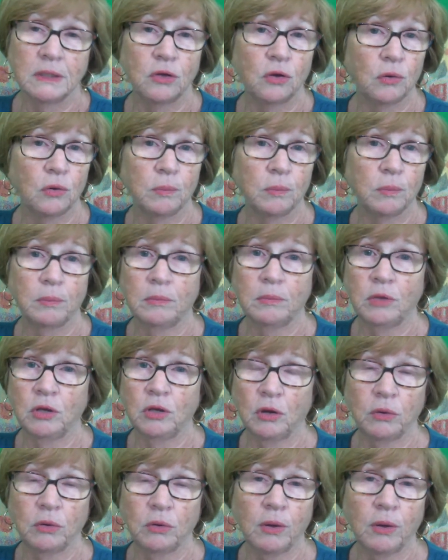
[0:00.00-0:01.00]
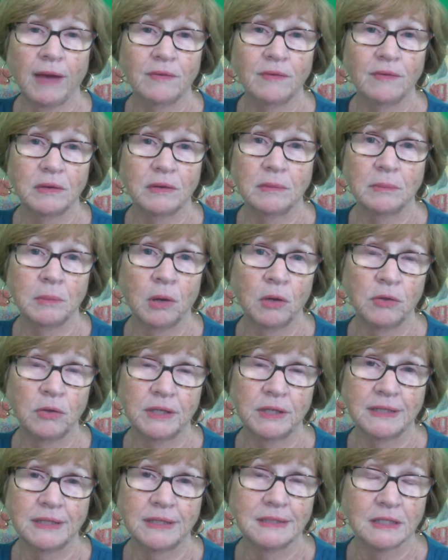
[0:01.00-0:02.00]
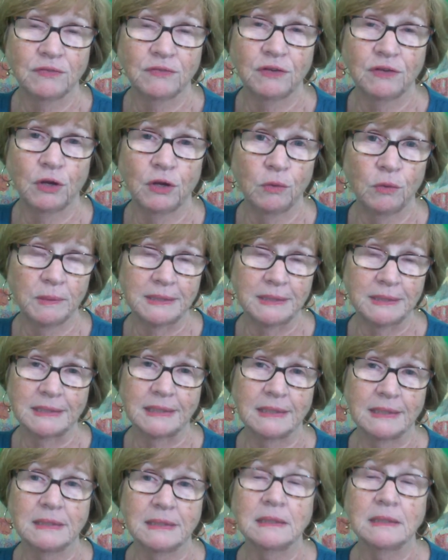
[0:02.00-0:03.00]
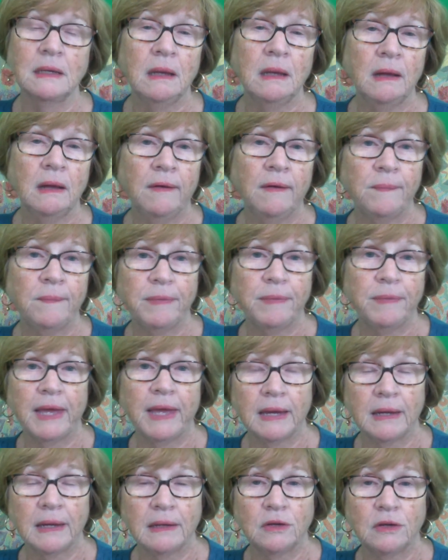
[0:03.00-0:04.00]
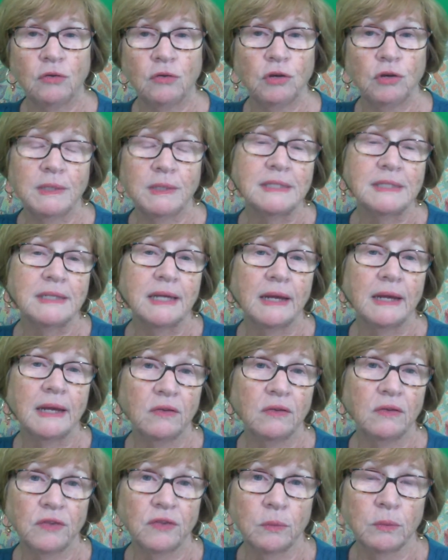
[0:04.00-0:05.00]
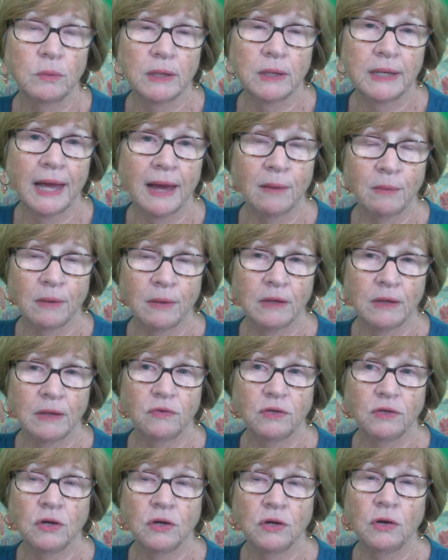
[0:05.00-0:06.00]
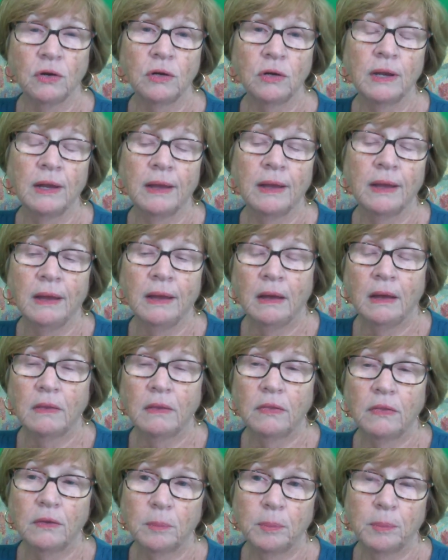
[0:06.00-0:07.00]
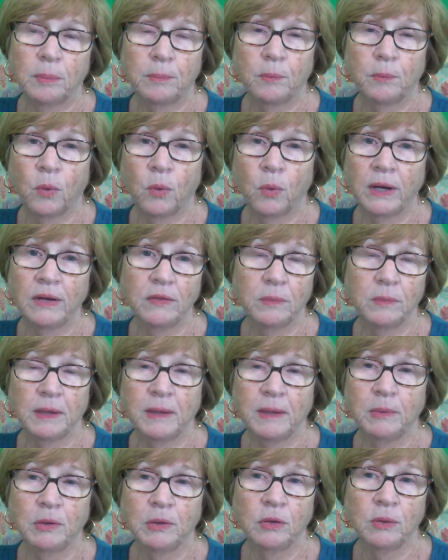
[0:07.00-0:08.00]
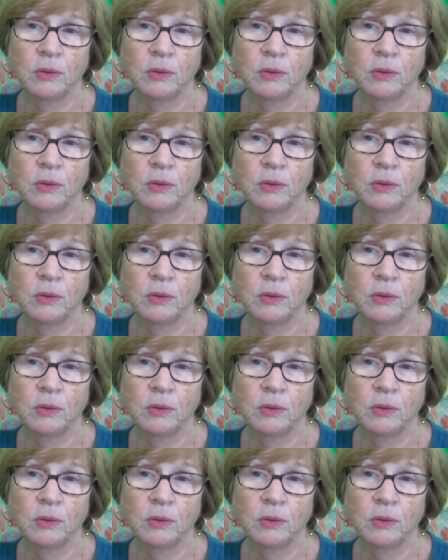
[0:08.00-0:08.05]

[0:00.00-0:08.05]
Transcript: You have a multi six-figure business and you're doing sales at a really high rate of return. One of the people who